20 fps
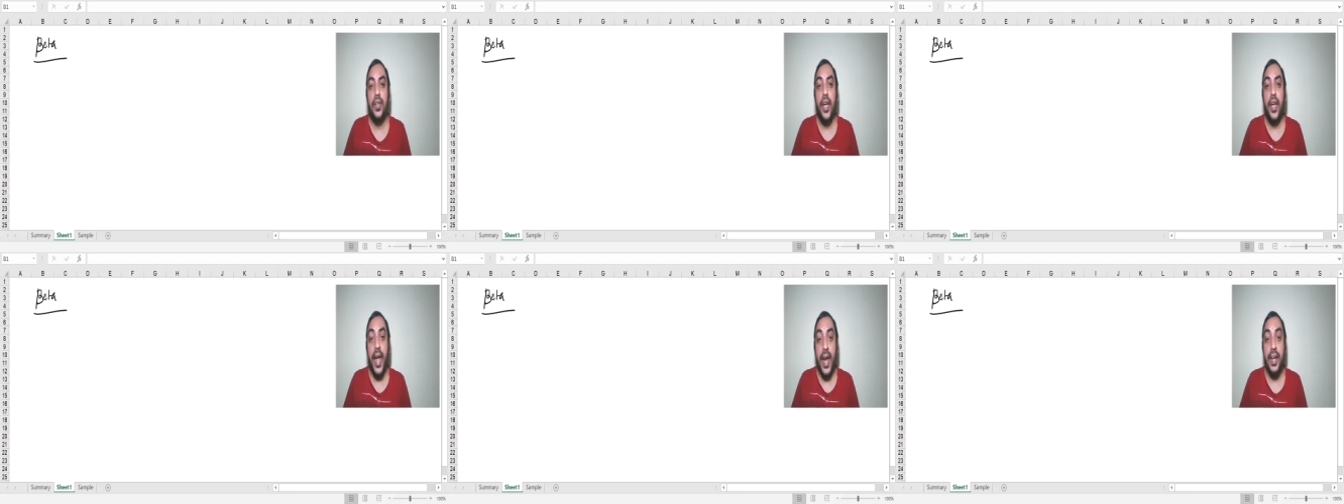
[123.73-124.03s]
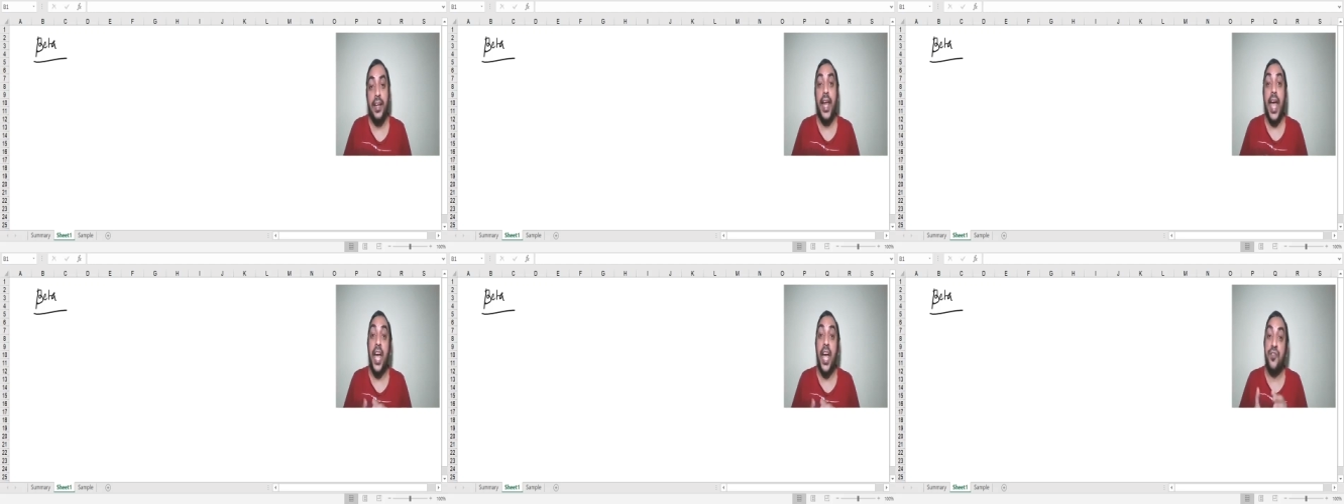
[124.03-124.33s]

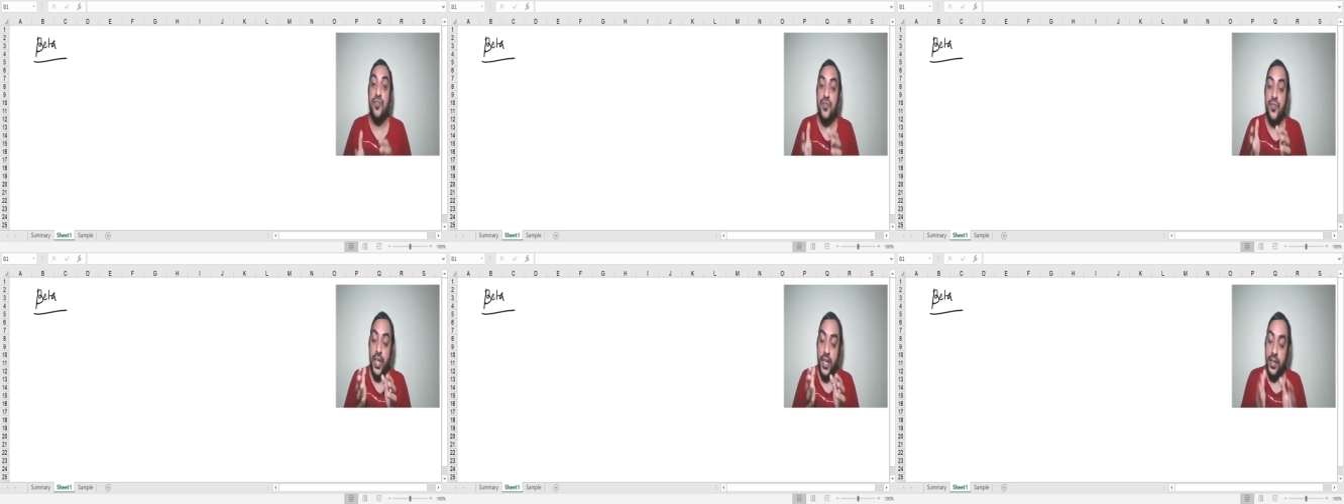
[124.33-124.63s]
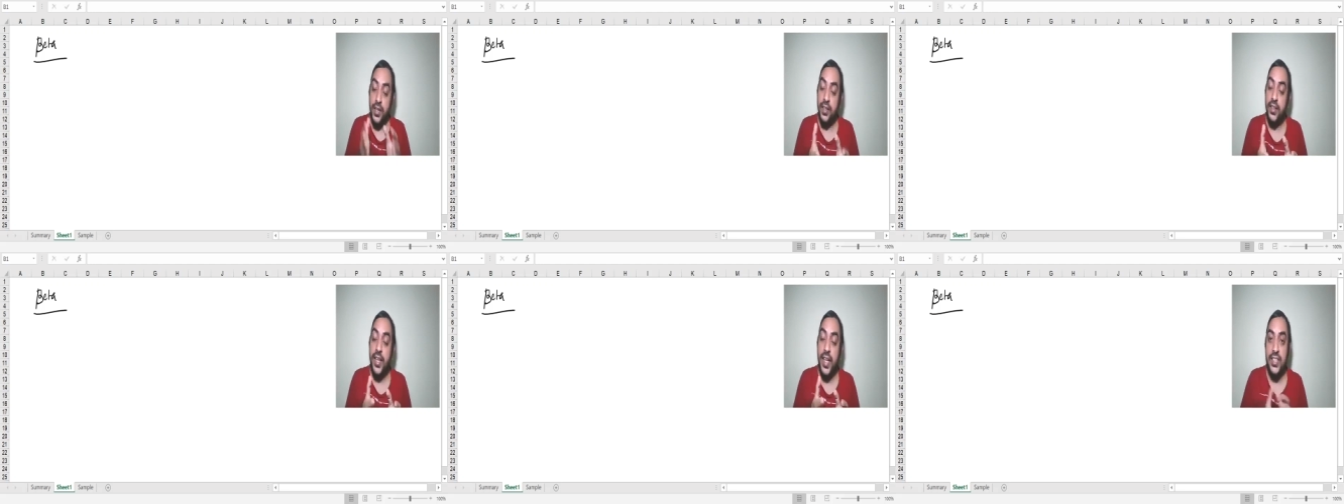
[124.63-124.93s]
and I've done
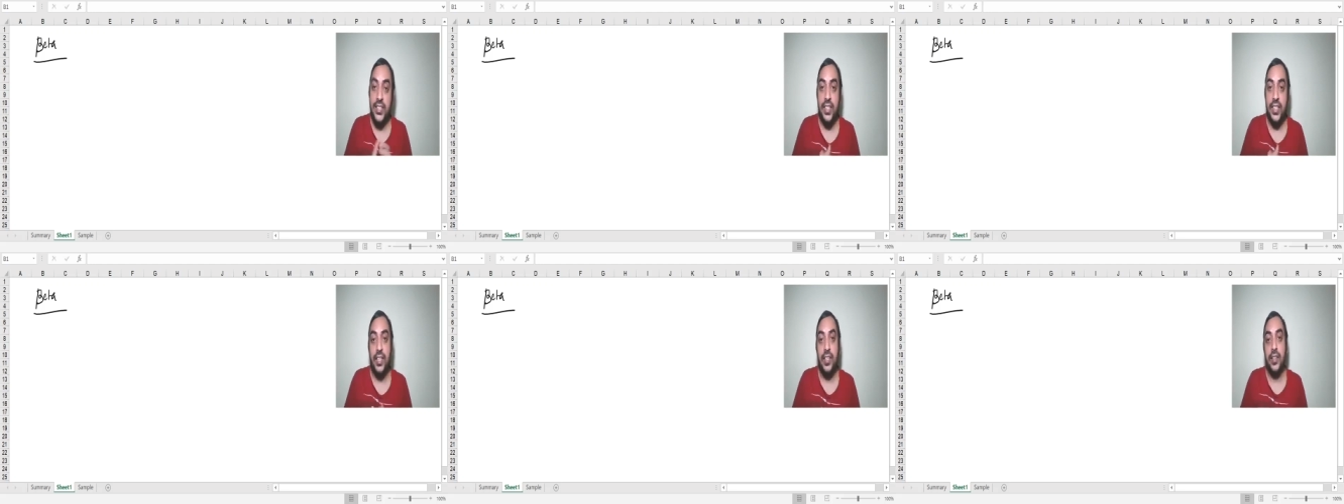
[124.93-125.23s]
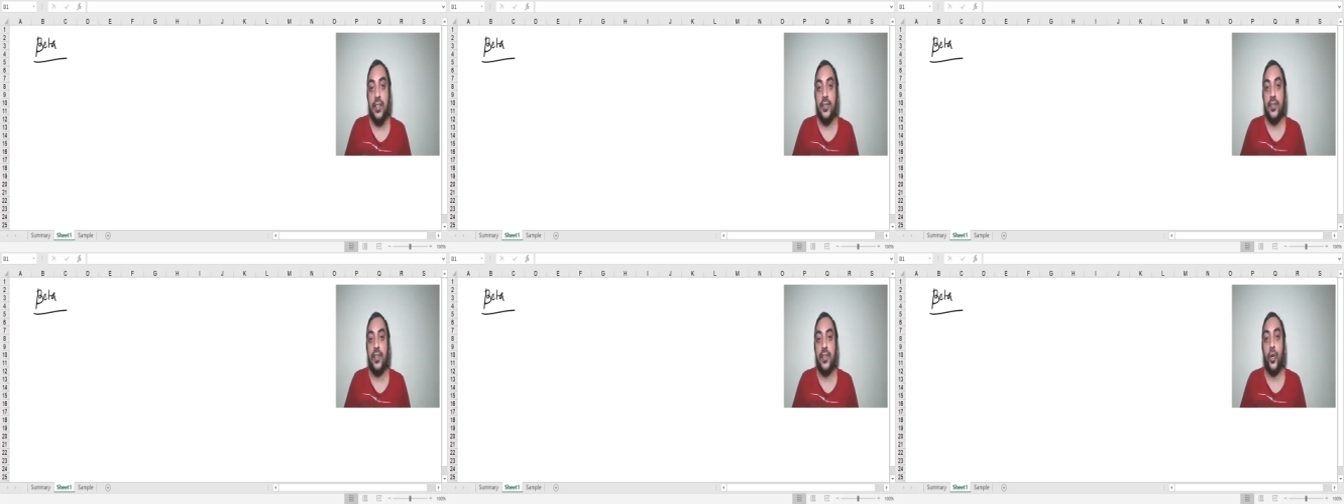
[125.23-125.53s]
it in
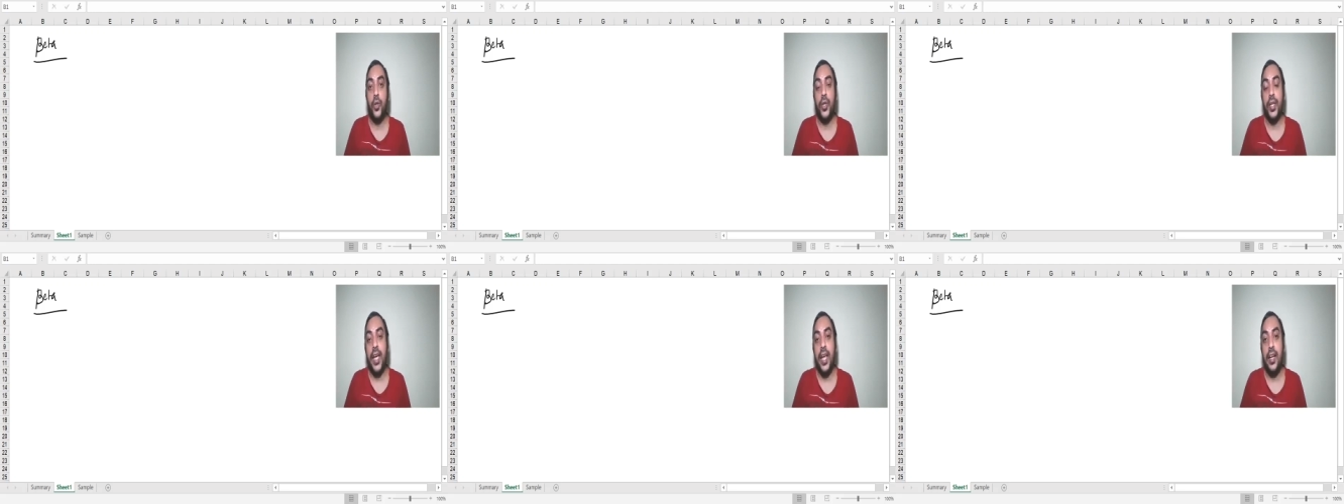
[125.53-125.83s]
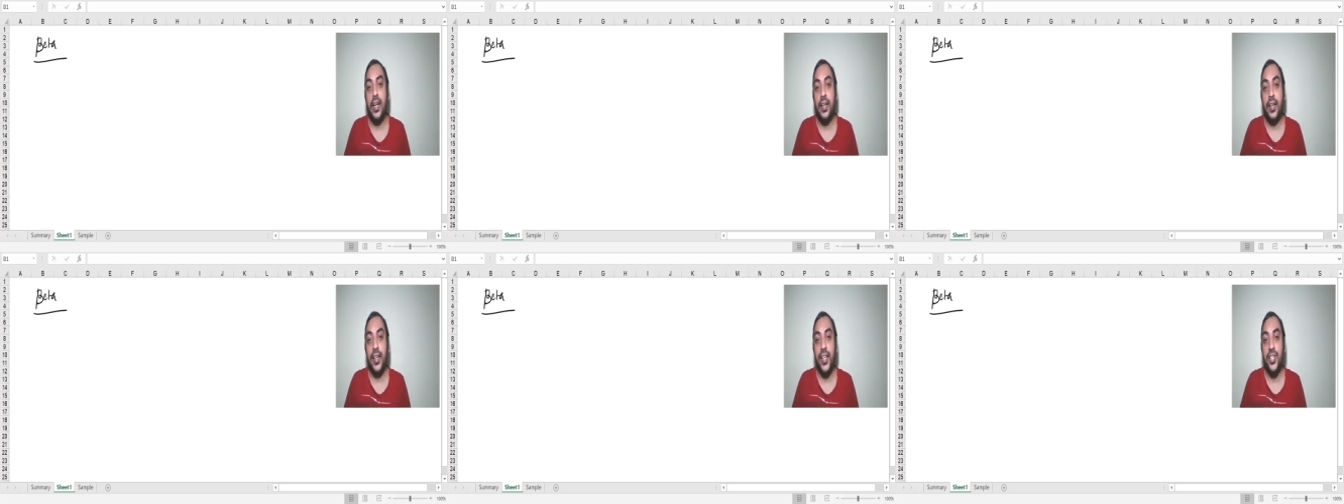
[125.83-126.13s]
Excel, all the
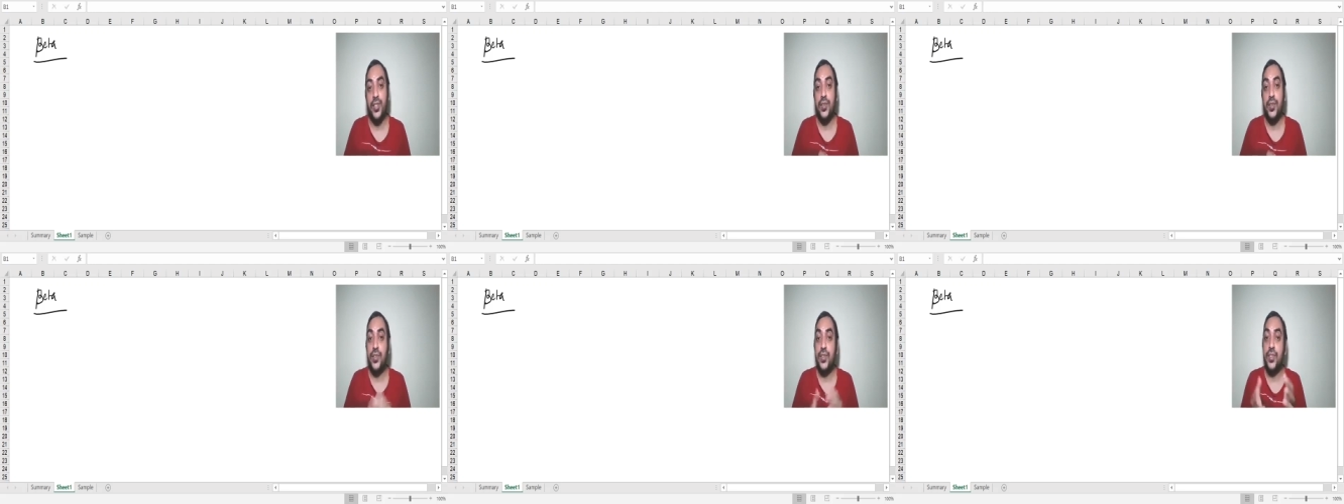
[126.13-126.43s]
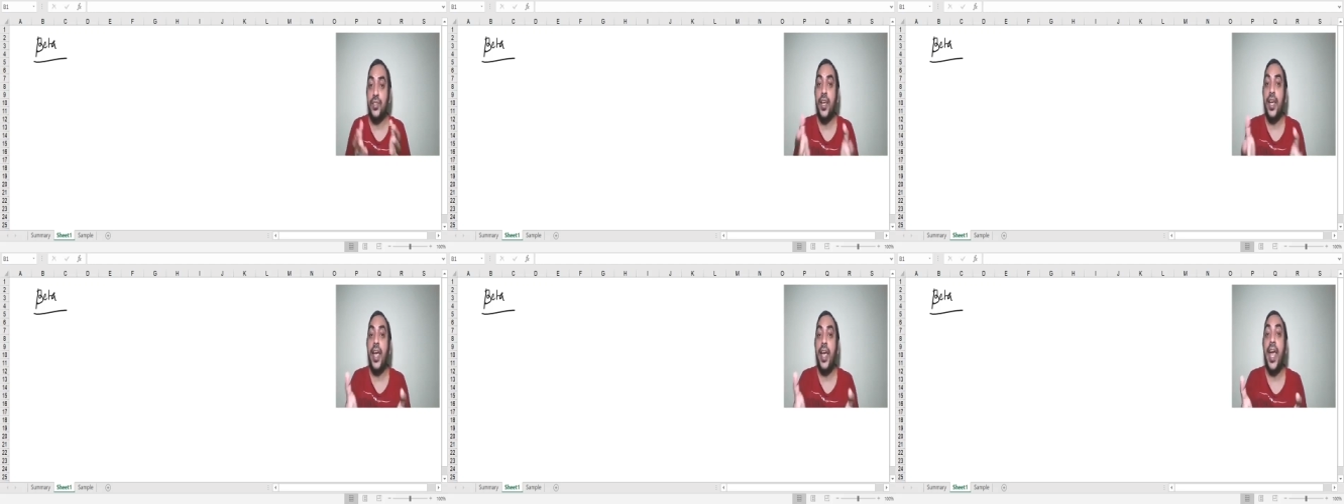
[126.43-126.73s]
calculations,
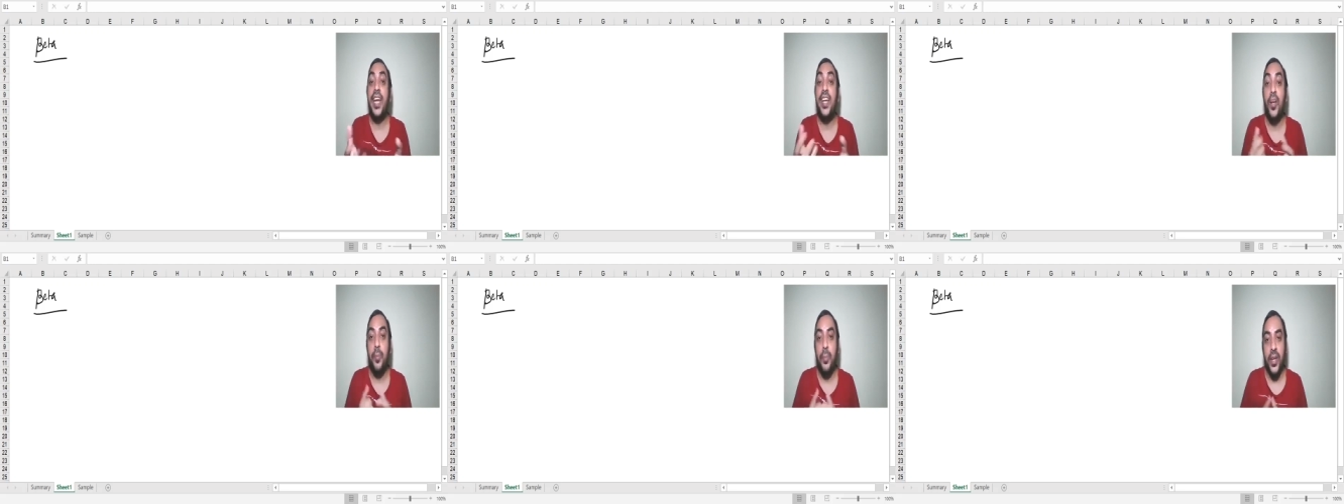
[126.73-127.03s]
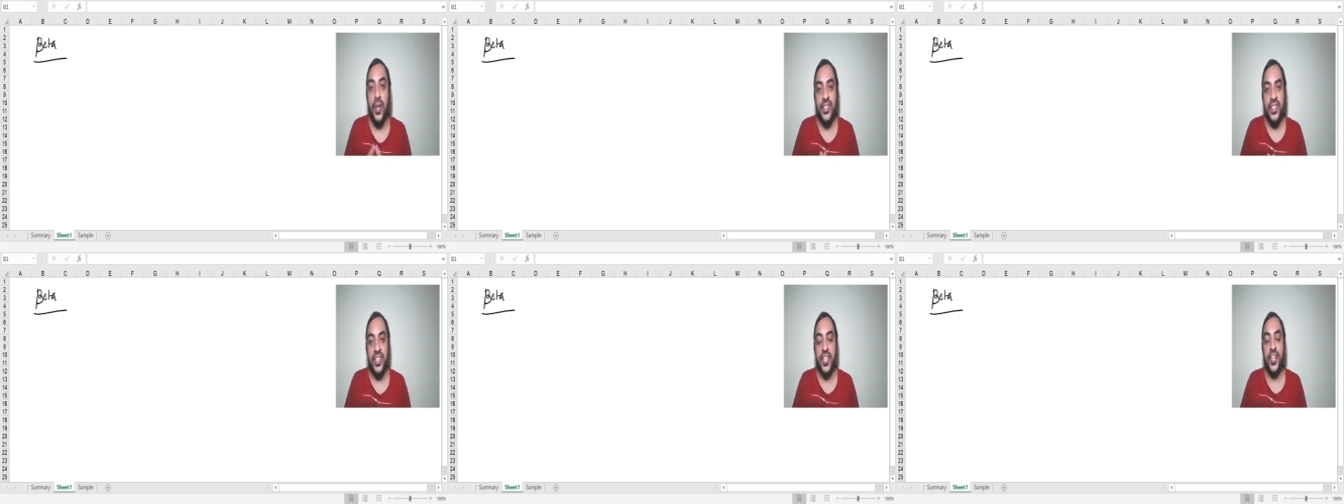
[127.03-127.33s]
and we'll
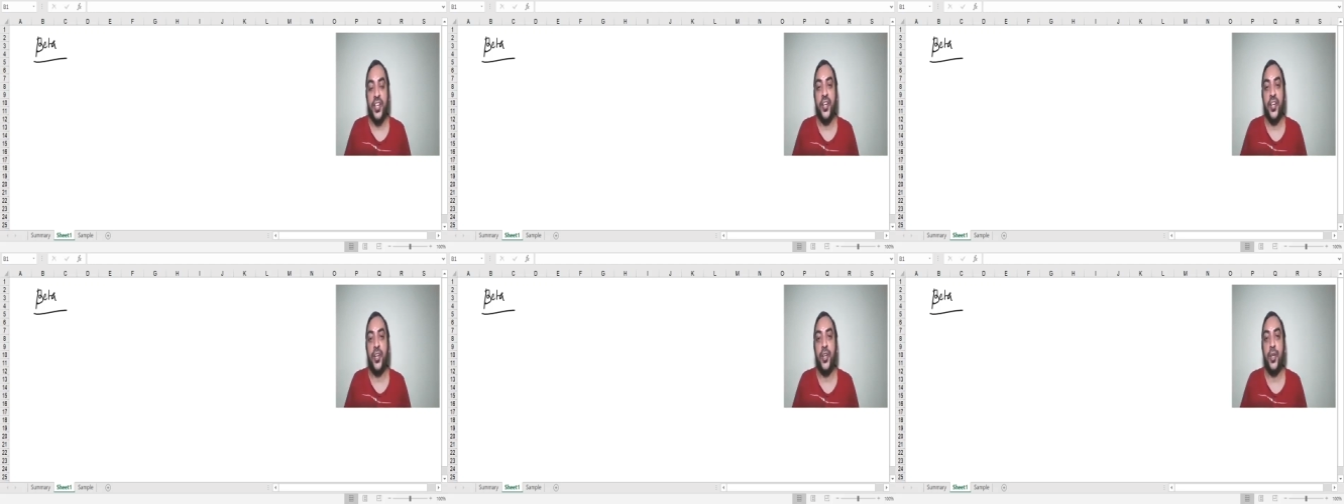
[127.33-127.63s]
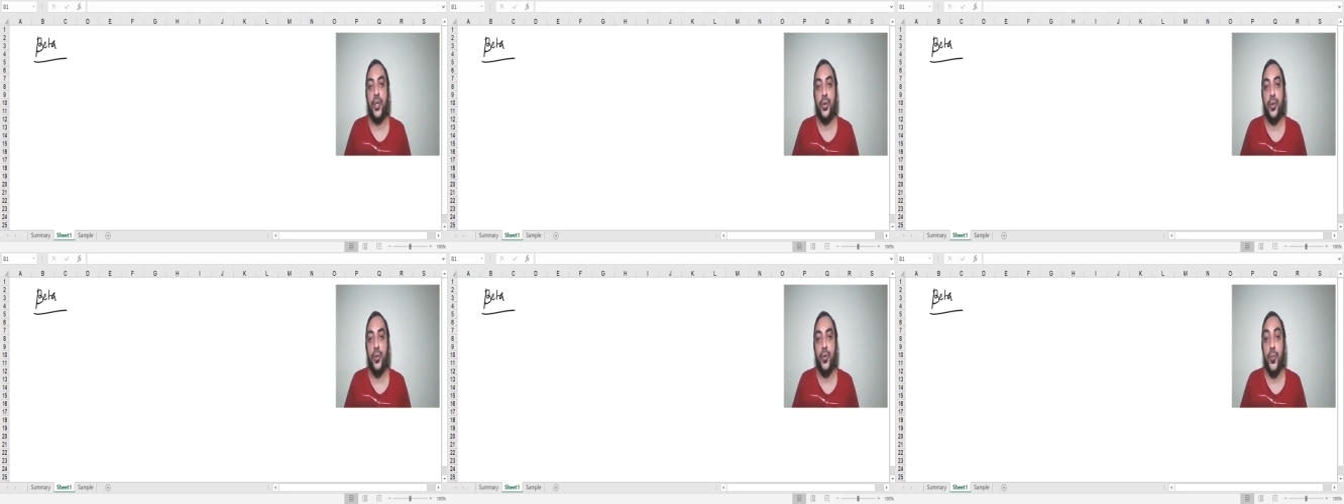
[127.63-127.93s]
present it into
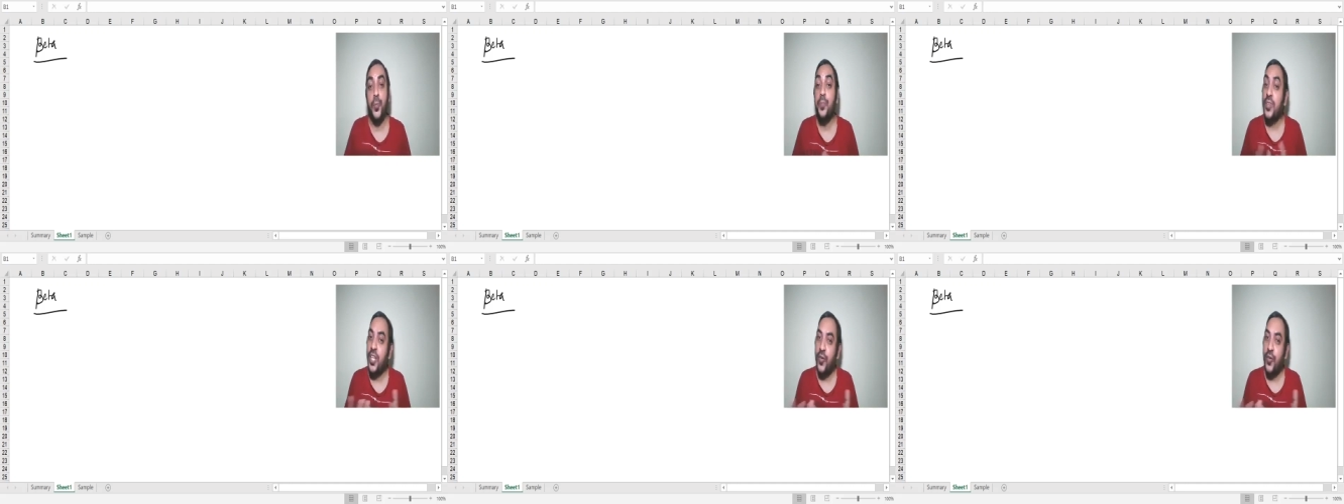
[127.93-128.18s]
you.